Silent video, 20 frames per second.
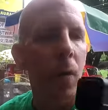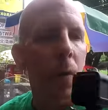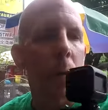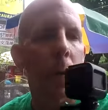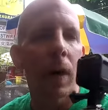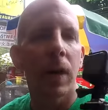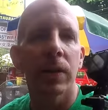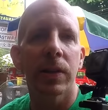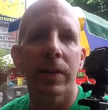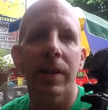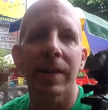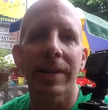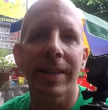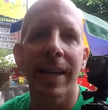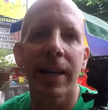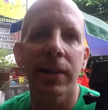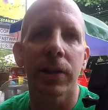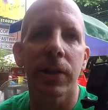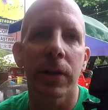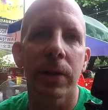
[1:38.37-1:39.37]
was the
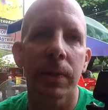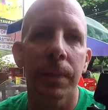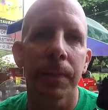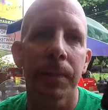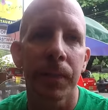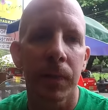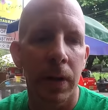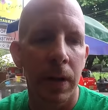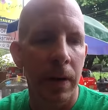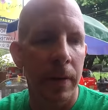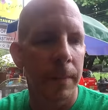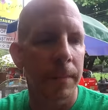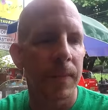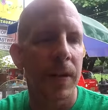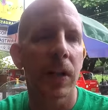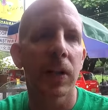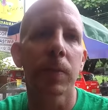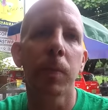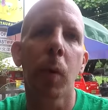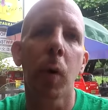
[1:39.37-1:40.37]
session
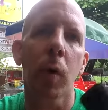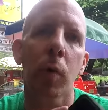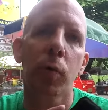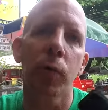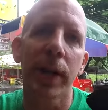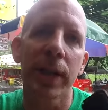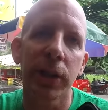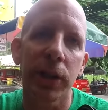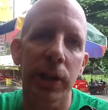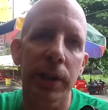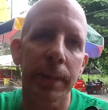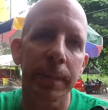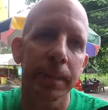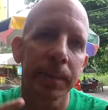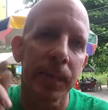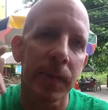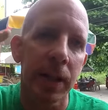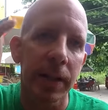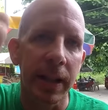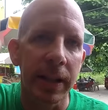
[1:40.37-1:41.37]
is more rigid
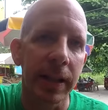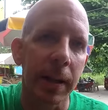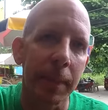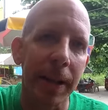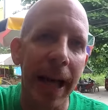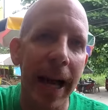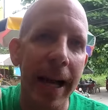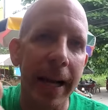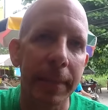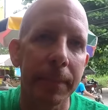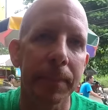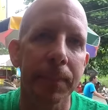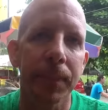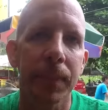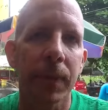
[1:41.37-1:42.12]
than the black.